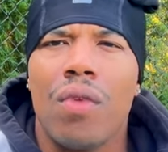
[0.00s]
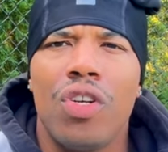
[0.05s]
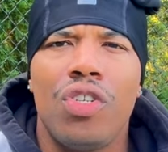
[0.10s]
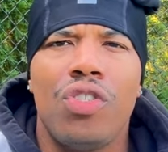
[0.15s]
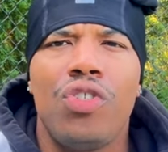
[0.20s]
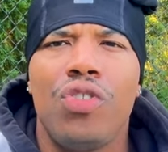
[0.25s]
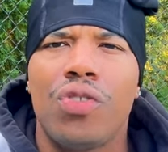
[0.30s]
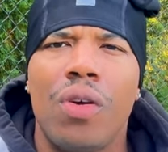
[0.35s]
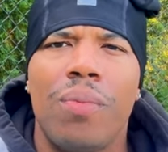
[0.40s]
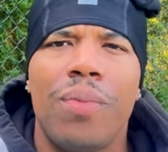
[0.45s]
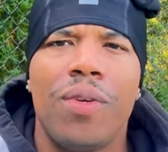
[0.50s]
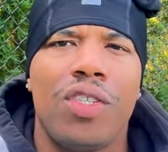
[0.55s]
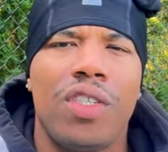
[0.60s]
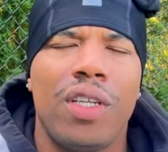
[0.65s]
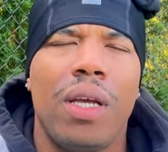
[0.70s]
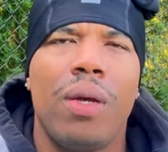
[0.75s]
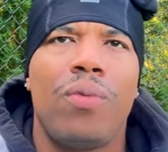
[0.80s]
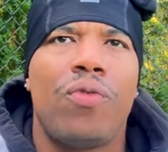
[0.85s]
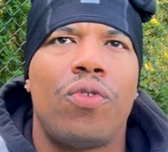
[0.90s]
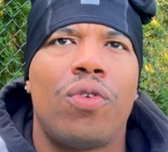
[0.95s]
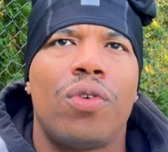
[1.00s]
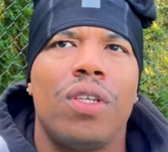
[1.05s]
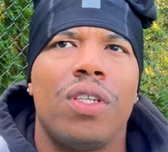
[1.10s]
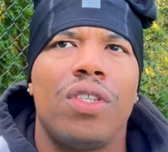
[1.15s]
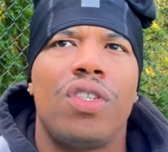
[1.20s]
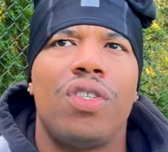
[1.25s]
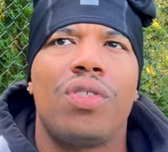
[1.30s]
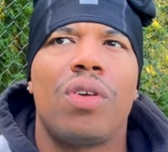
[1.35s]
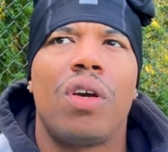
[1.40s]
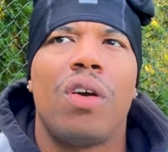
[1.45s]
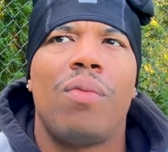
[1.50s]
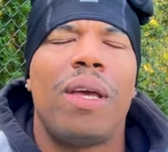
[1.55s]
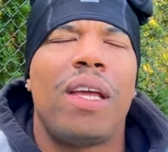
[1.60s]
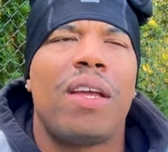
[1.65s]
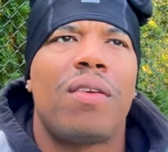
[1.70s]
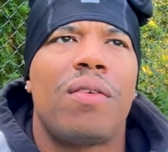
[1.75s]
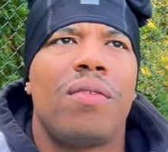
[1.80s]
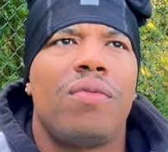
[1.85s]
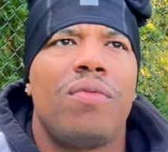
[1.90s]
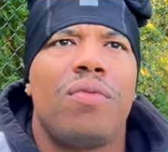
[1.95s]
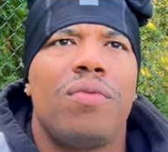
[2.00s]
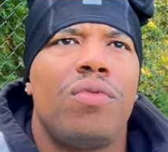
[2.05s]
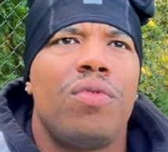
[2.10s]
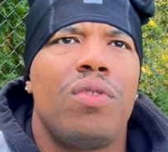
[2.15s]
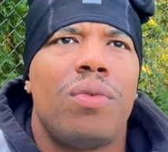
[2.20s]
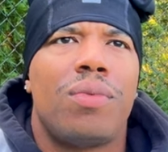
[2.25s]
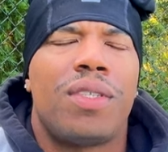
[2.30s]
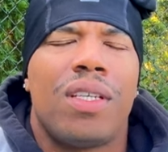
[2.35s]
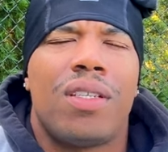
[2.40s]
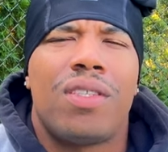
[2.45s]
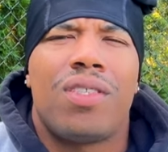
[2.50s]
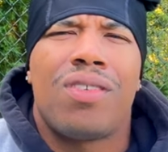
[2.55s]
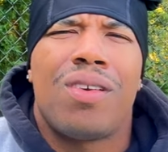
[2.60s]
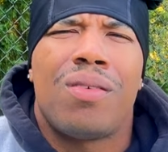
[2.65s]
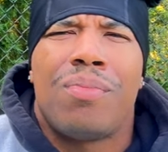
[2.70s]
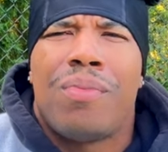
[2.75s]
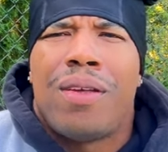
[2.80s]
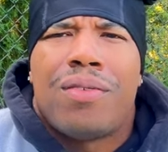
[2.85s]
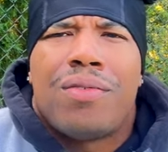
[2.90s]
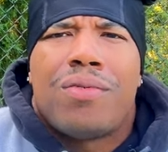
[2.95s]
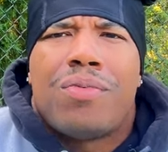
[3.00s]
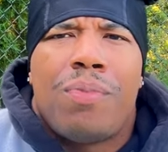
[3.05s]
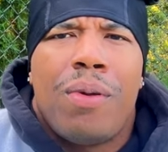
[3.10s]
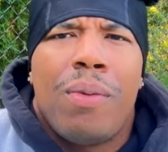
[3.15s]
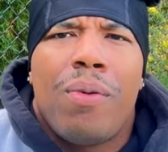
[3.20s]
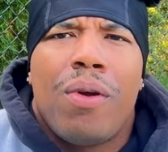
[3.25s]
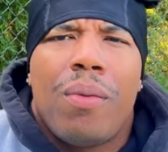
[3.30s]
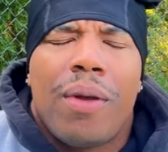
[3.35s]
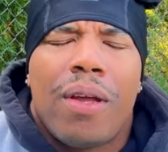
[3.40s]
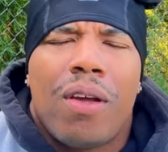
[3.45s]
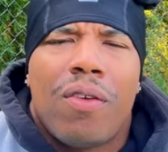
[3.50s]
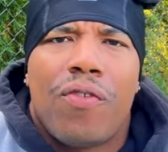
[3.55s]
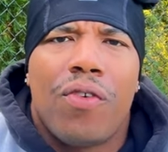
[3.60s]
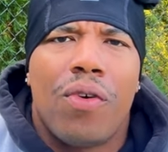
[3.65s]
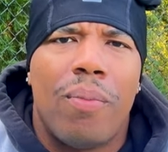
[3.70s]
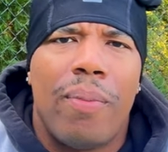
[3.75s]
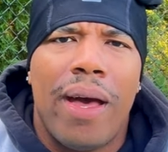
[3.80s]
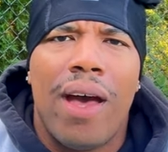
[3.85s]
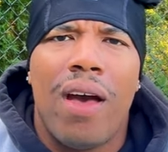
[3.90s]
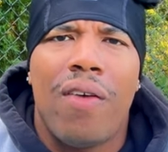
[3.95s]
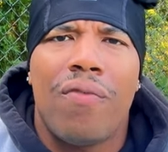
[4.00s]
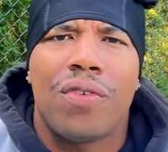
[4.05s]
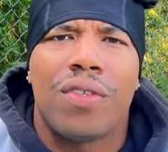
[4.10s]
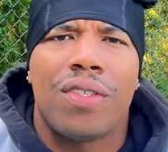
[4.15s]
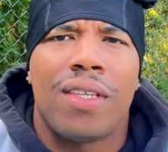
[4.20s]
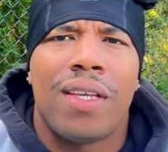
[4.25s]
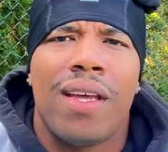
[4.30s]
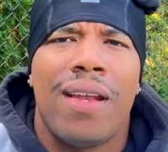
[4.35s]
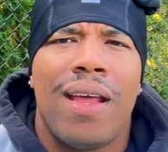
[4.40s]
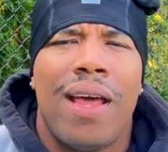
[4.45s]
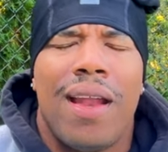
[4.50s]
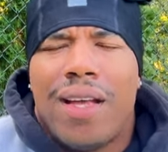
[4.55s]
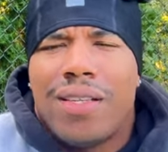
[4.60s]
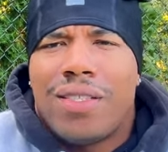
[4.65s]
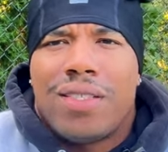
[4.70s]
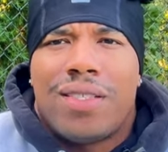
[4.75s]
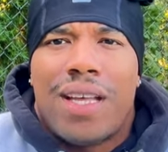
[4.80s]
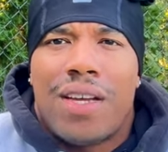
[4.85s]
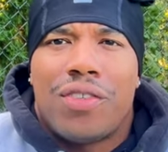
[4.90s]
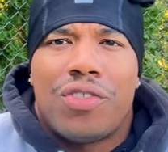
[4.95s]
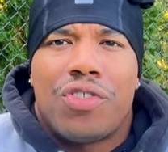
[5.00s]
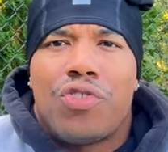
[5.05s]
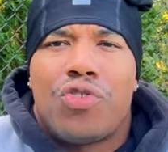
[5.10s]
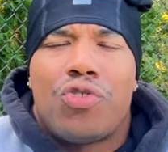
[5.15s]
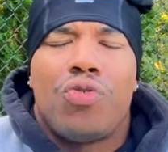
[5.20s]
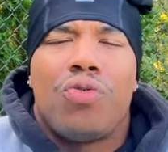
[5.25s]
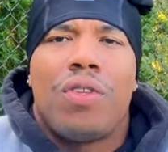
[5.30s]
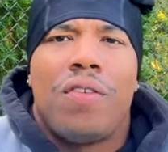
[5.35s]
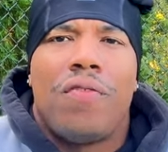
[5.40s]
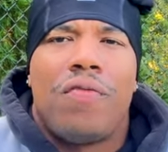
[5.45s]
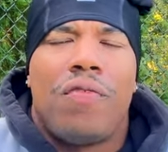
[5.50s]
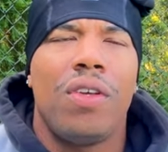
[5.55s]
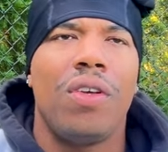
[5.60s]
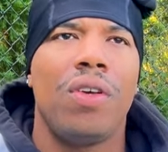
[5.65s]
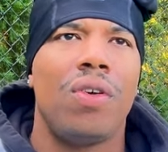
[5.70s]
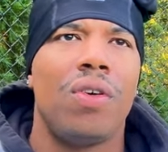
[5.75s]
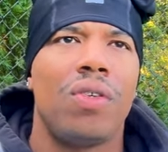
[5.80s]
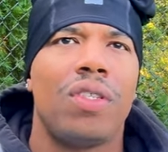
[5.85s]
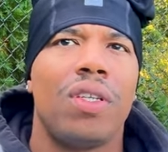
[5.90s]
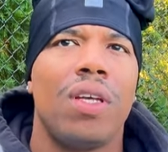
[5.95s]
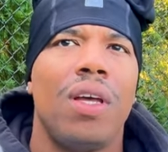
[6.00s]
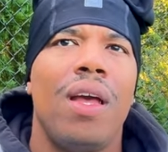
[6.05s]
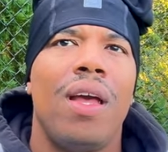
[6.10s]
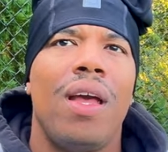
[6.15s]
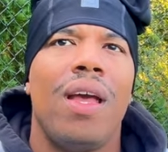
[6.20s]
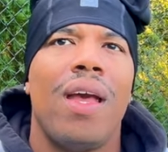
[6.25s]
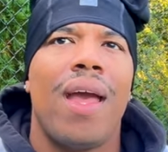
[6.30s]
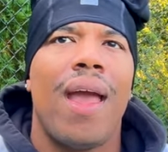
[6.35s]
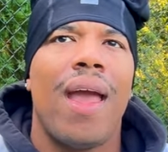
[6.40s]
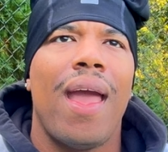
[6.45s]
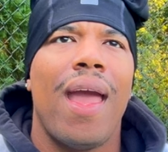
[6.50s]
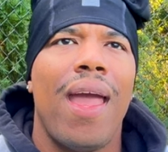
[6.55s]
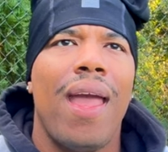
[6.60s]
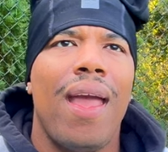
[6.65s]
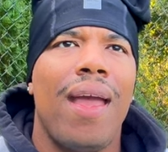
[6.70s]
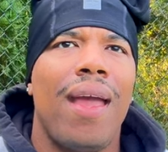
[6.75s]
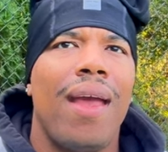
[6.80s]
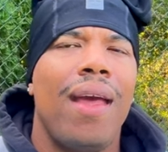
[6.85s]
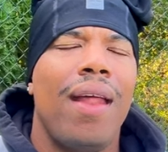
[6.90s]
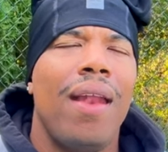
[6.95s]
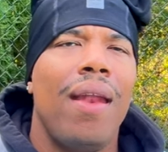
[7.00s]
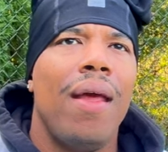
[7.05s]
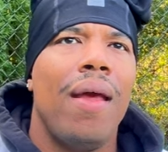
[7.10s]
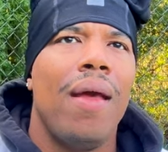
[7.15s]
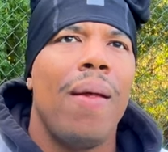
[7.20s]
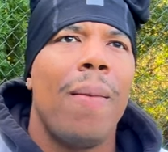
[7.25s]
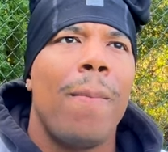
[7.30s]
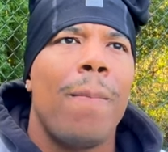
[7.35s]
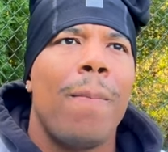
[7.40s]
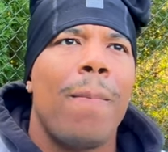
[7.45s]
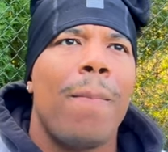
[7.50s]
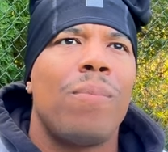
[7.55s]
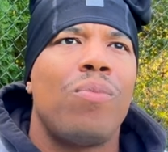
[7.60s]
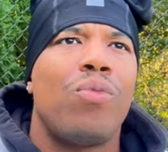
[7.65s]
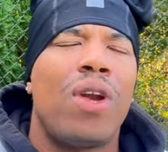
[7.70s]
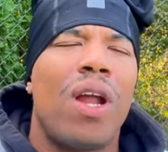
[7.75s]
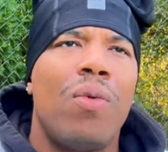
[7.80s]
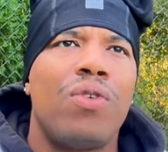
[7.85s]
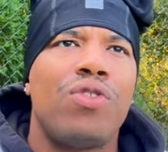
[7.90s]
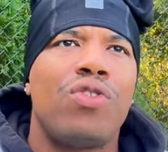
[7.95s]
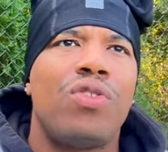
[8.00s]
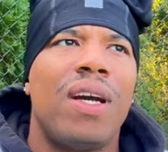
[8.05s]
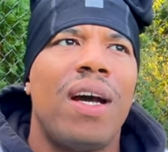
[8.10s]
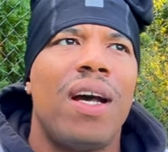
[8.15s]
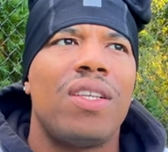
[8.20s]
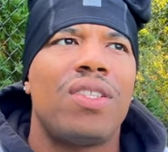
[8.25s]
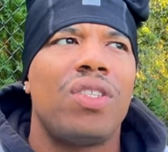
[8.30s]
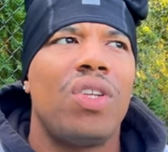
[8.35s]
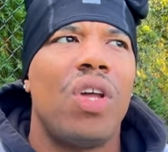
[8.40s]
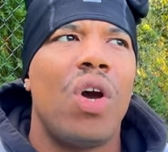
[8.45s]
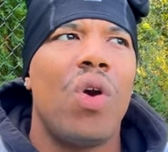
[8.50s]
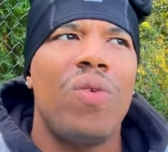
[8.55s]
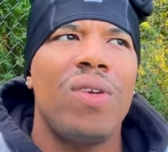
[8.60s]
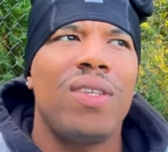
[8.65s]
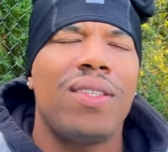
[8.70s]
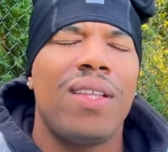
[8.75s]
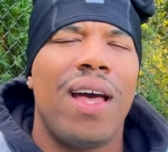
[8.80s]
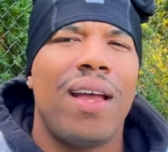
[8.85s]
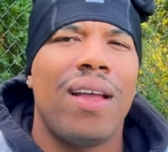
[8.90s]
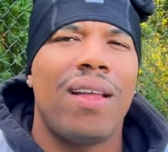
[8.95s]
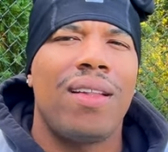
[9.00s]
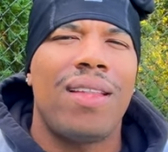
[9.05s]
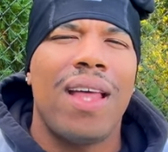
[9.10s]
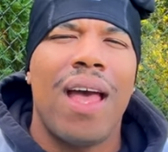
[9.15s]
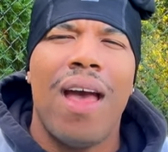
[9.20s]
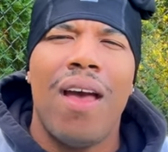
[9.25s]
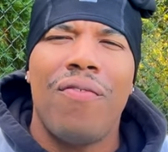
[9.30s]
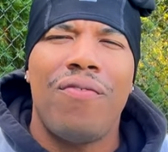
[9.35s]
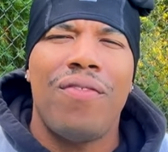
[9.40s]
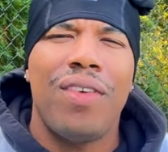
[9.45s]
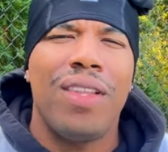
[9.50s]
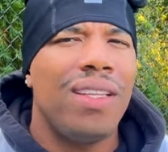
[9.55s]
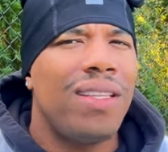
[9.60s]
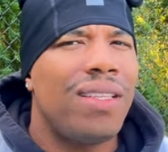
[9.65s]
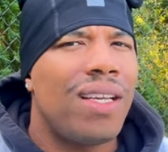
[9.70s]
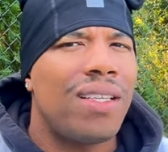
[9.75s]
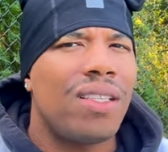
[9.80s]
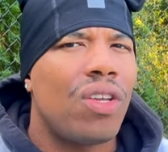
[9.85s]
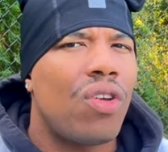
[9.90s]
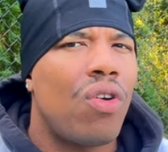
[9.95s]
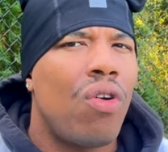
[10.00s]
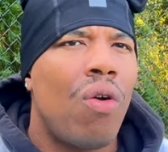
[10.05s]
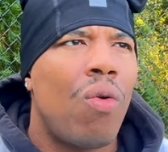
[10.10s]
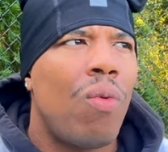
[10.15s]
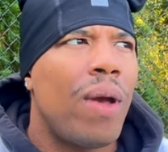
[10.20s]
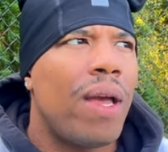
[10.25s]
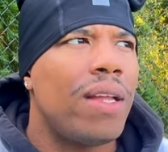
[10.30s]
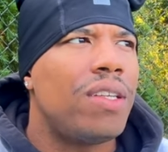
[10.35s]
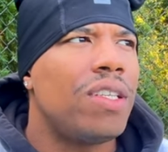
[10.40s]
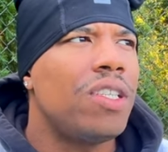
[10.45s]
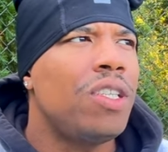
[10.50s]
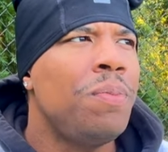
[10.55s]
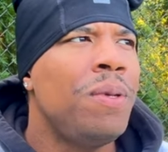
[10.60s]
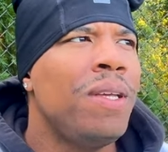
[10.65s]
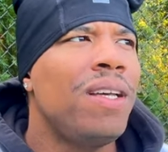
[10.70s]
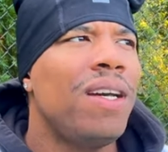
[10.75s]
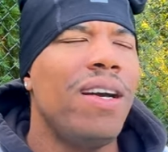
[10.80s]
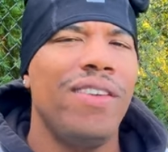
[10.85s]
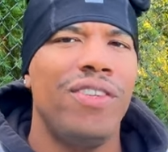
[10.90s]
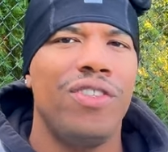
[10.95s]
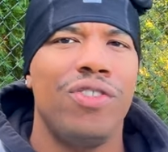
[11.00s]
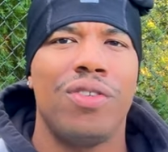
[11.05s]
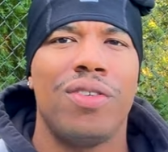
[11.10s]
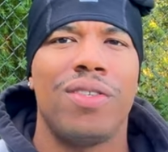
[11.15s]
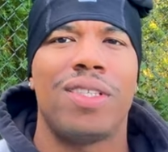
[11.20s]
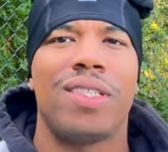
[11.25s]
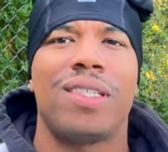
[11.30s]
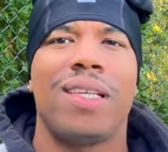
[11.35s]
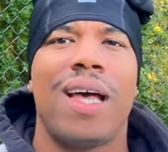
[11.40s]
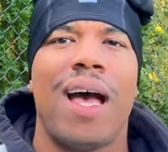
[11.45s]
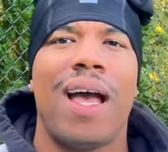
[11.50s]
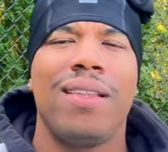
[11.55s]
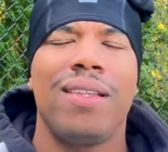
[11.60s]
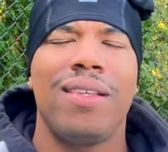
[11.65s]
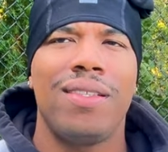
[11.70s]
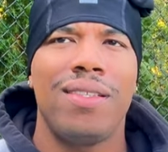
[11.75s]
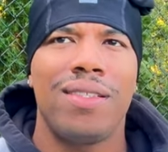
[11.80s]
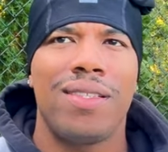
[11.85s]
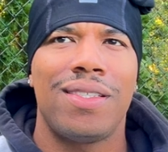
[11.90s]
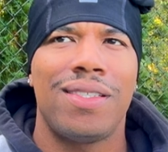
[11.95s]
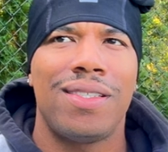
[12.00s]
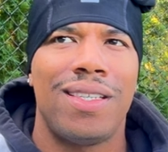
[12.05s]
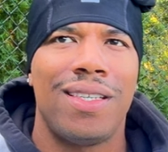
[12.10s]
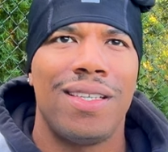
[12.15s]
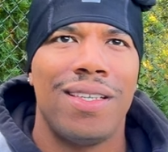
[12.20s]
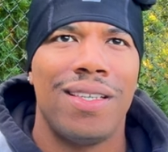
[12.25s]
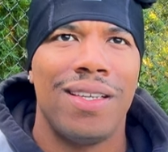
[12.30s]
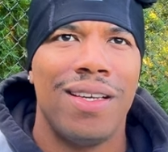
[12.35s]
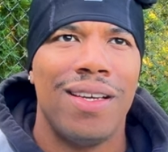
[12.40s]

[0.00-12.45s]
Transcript: she's gonna be shamed for it. She's gonna make you know what I'm saying, she's gonna make people gonna make her feel bad for saying that. And that's just how she truly feels. And what I want you guys to know is like that feeling doesn't go away. Just because you're silenced